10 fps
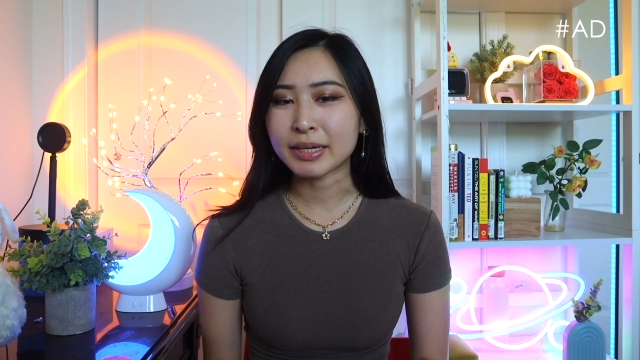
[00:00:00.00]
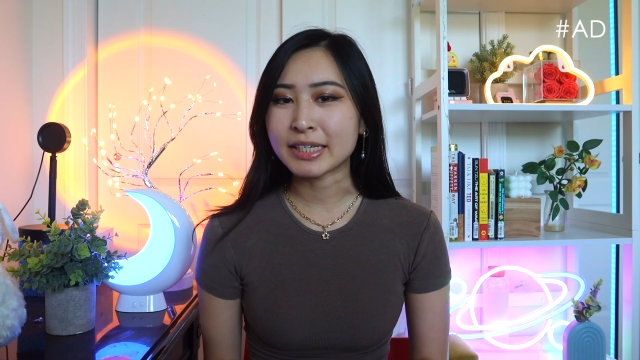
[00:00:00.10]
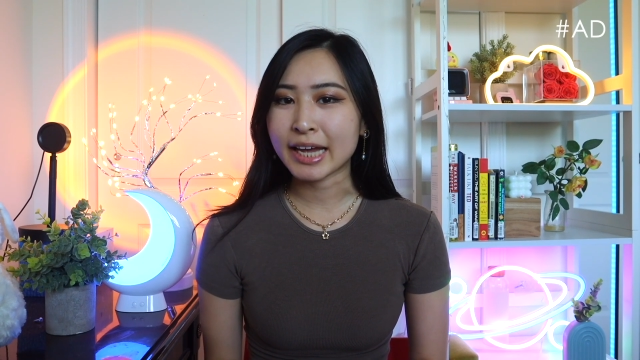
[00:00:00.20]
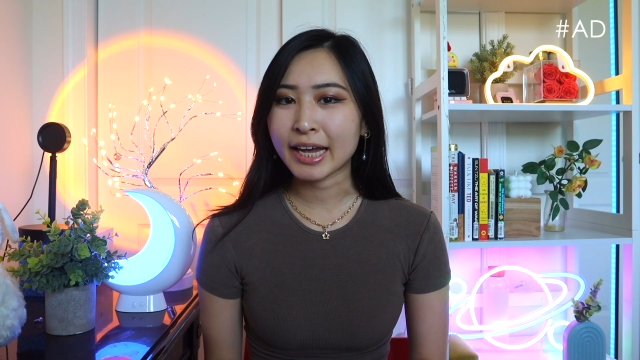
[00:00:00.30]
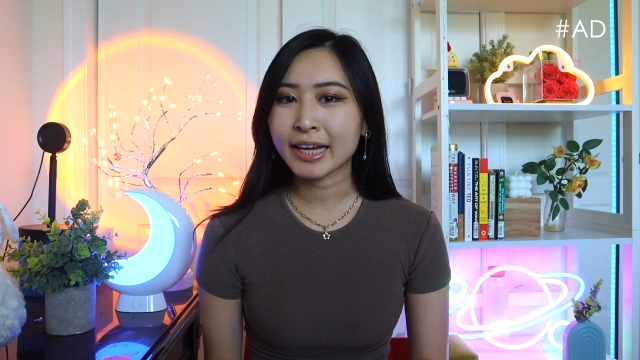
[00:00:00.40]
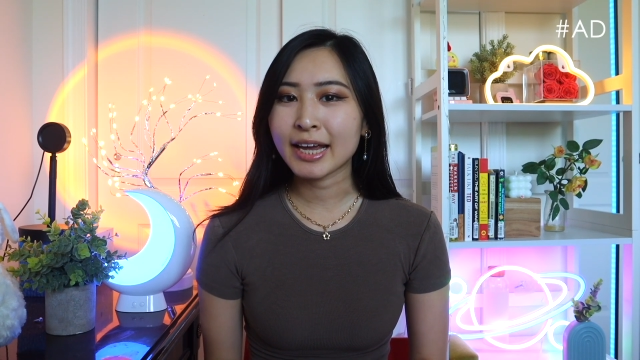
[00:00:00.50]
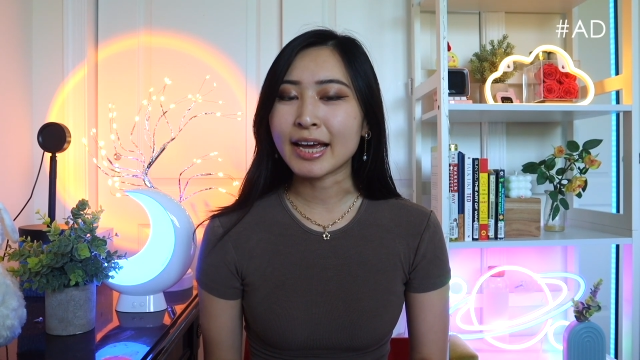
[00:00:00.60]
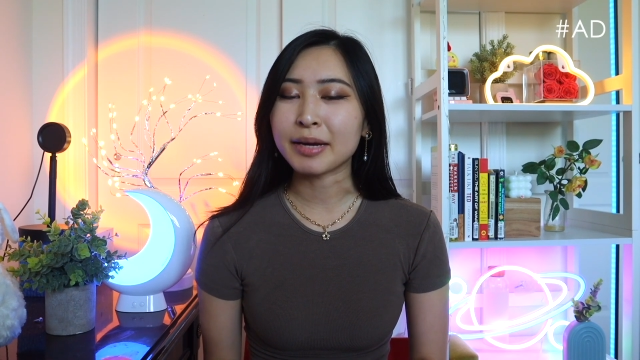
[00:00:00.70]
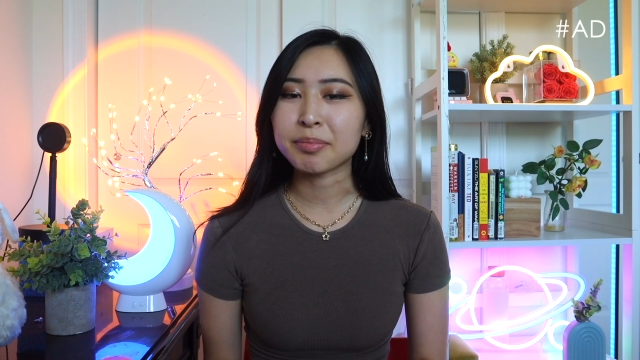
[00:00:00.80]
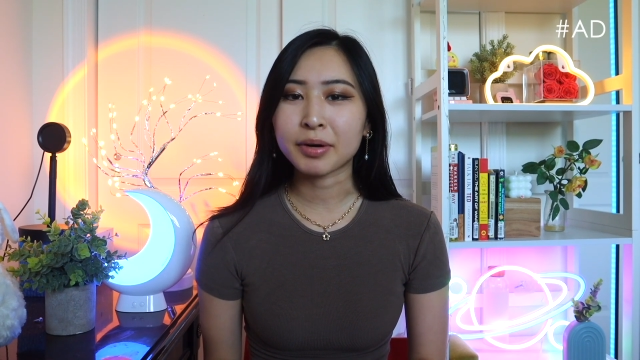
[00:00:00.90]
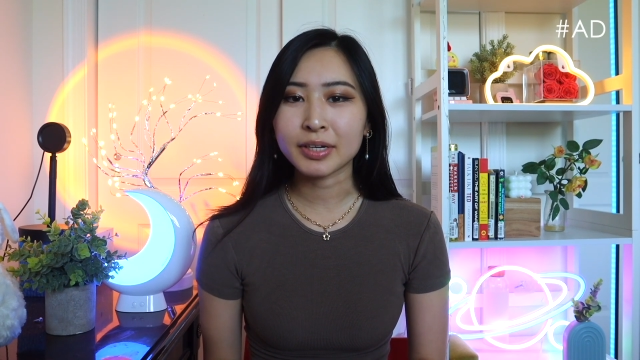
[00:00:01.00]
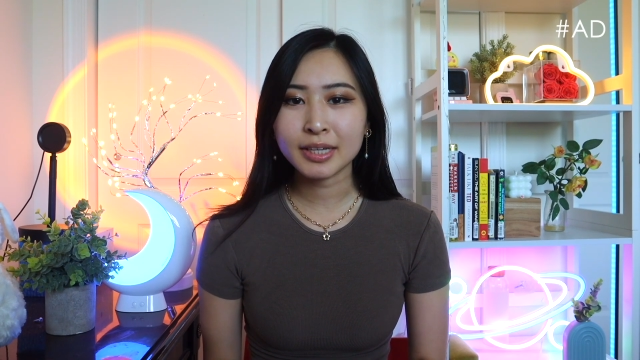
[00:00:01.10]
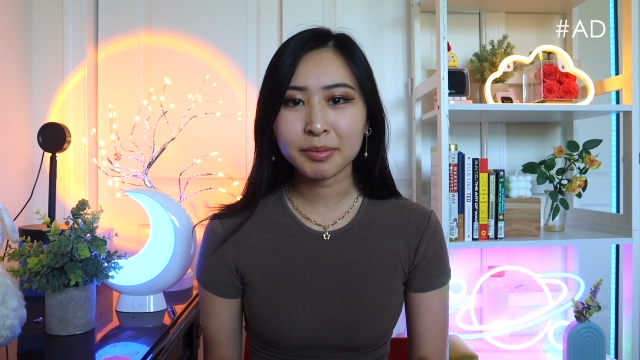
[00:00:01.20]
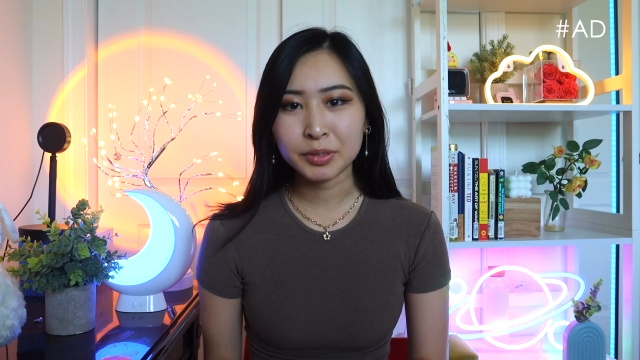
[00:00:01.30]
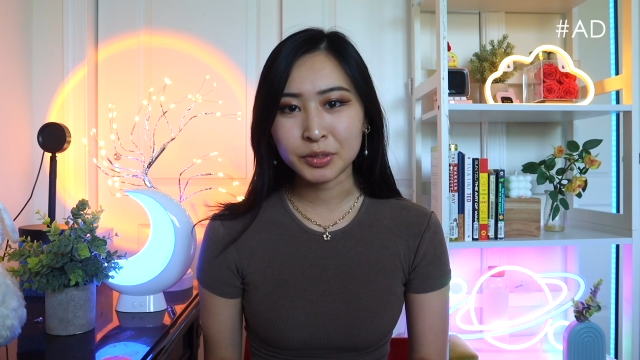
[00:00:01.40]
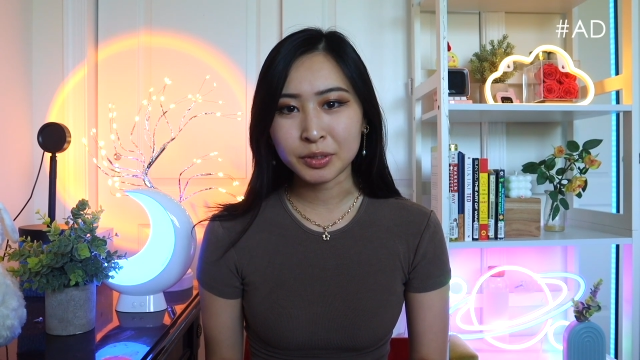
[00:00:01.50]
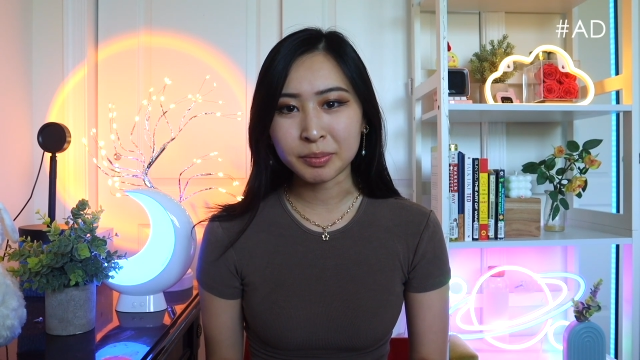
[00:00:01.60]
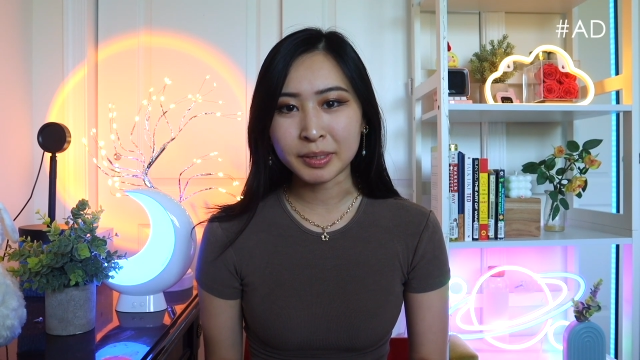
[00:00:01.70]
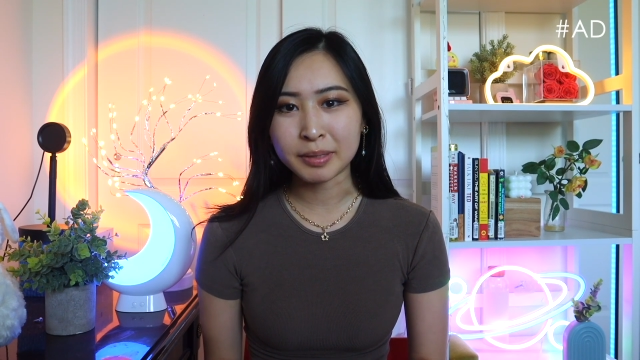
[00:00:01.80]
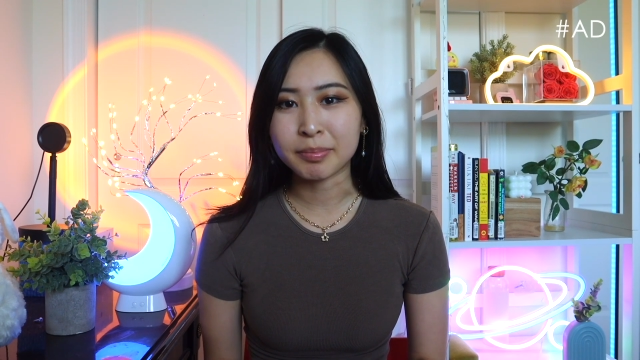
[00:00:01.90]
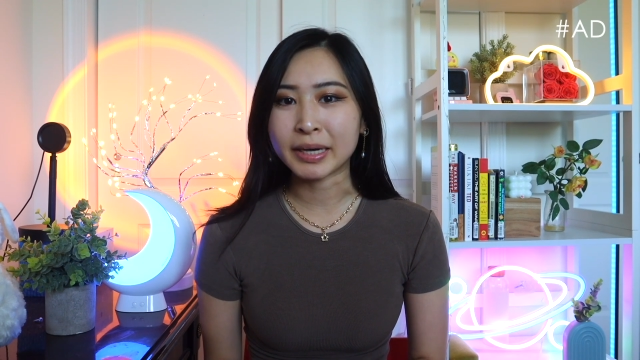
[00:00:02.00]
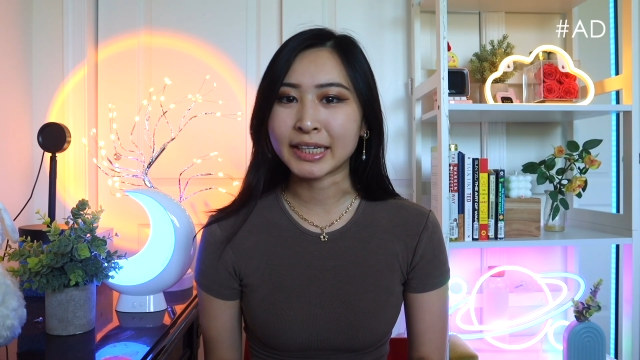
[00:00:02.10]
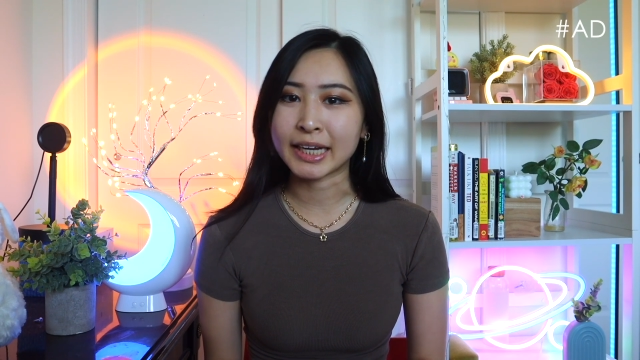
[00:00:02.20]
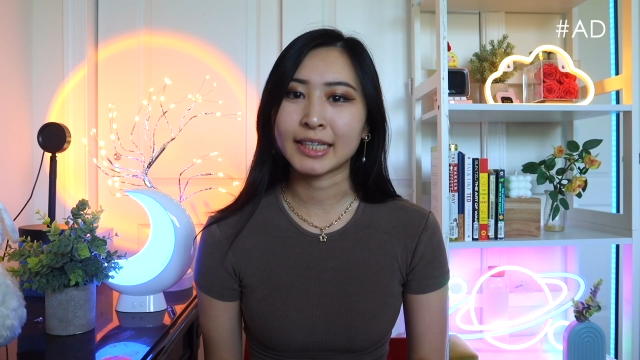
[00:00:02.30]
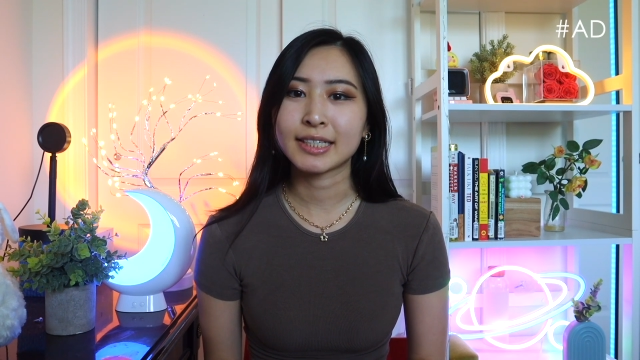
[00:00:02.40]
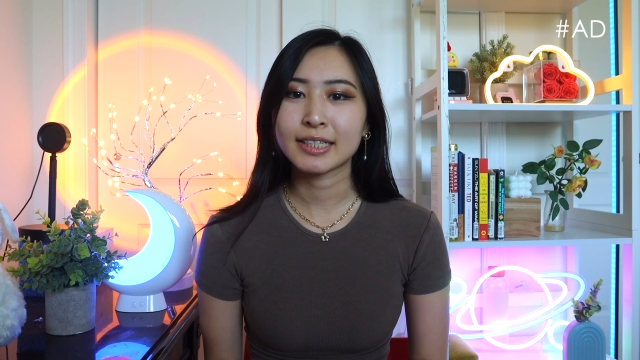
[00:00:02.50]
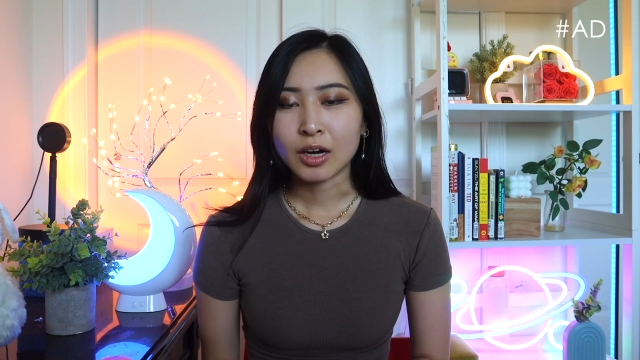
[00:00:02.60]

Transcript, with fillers: day and a part-time YouTuber by night.